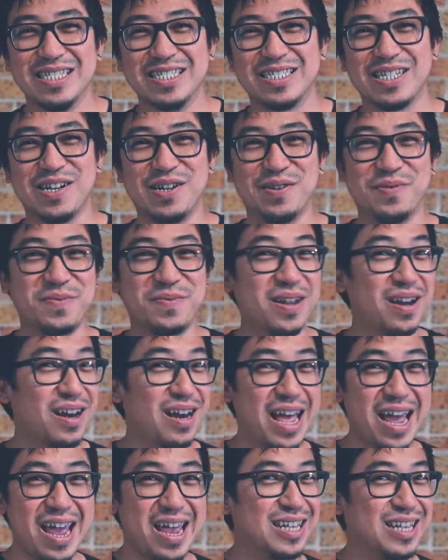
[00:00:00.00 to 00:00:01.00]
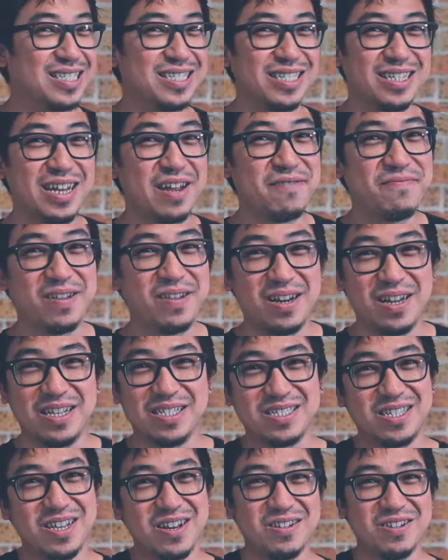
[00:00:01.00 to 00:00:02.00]
So we're late, so definitely
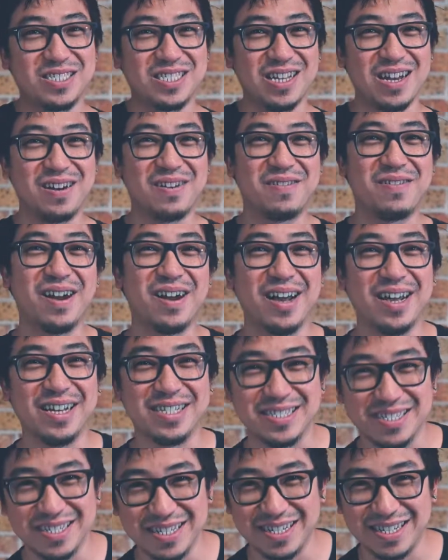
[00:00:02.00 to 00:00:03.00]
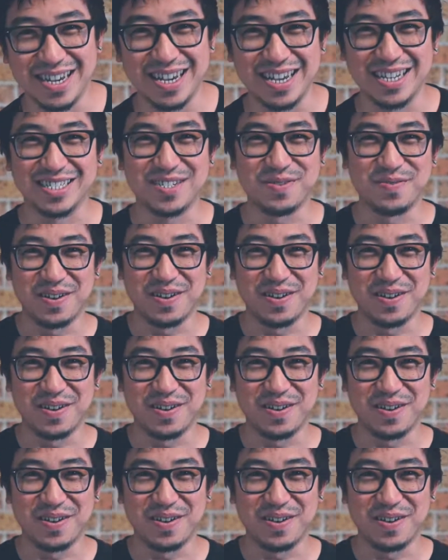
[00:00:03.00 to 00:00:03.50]
there's no sunrise on the day, so